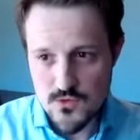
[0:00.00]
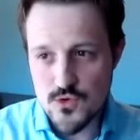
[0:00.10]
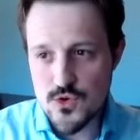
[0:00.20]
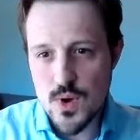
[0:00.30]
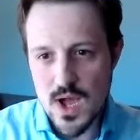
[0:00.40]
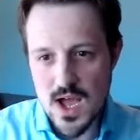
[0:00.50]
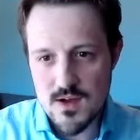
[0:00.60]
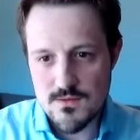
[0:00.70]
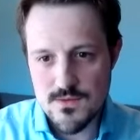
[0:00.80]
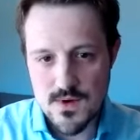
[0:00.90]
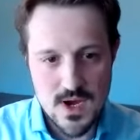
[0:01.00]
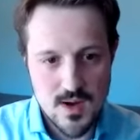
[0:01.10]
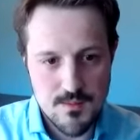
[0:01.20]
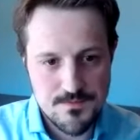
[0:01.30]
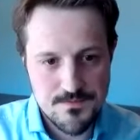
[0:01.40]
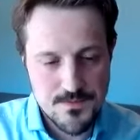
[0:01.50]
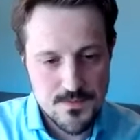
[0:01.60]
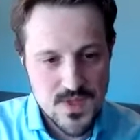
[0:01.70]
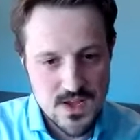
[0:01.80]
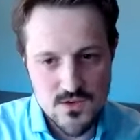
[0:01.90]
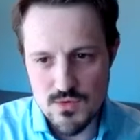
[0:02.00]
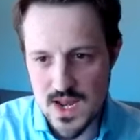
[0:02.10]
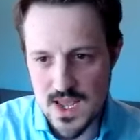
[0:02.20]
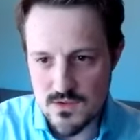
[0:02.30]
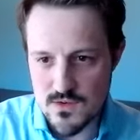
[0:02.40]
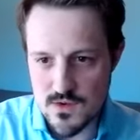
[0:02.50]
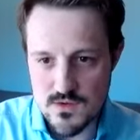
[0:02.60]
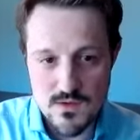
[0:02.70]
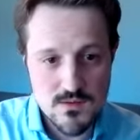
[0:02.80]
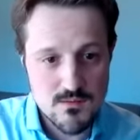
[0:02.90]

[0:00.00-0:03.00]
do you have data-related